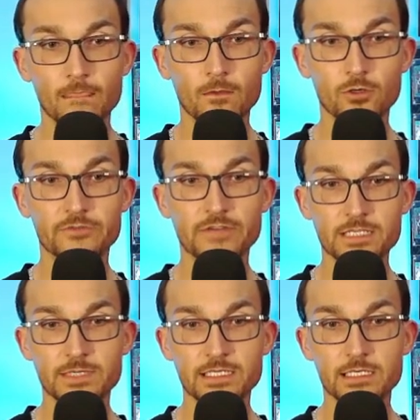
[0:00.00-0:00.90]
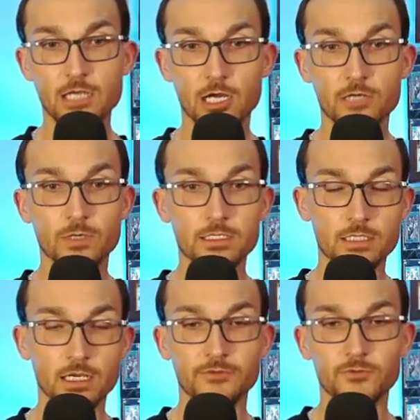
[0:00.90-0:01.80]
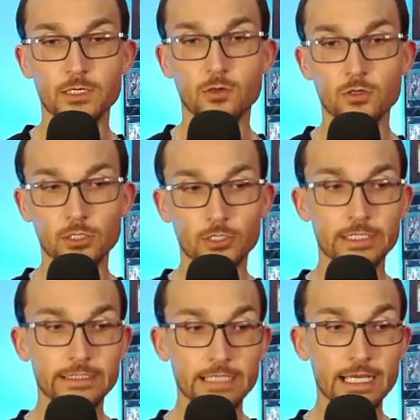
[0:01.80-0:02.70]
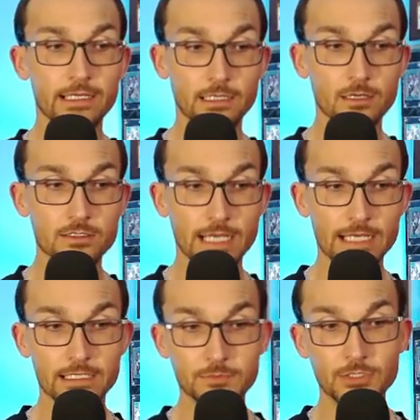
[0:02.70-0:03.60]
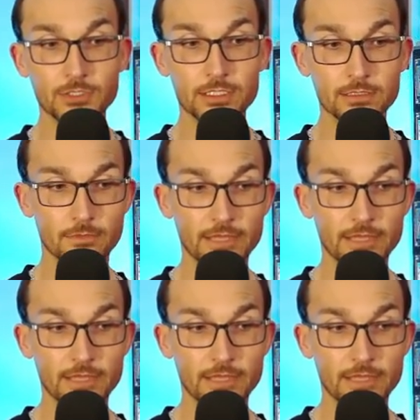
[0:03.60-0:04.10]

Or investment in hardware, software, or learning. Yeah, I also had a computer.